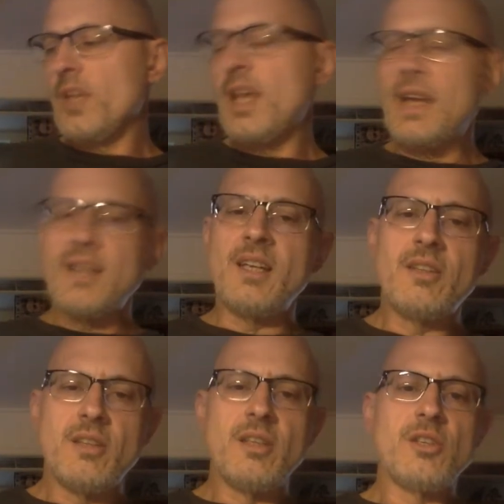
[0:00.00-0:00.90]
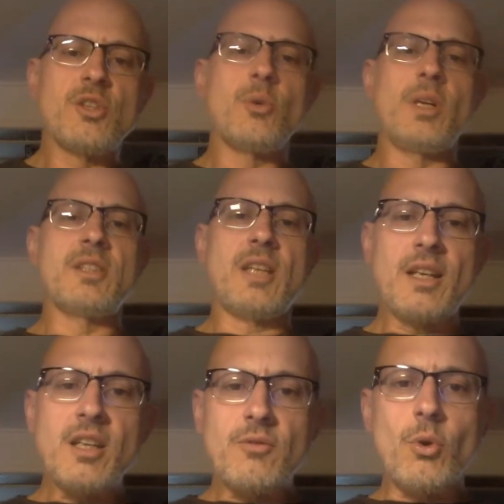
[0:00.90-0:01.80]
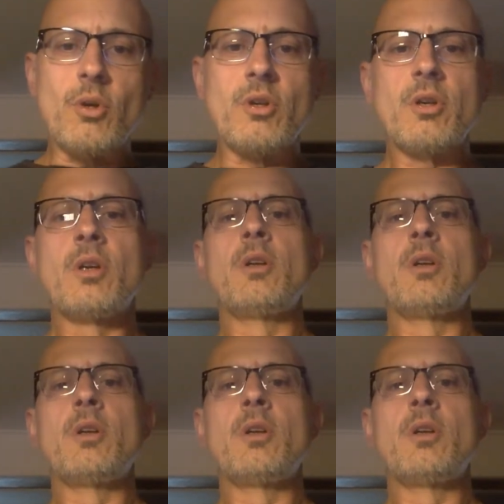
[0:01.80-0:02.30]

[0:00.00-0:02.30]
Kennedy to issue an executive order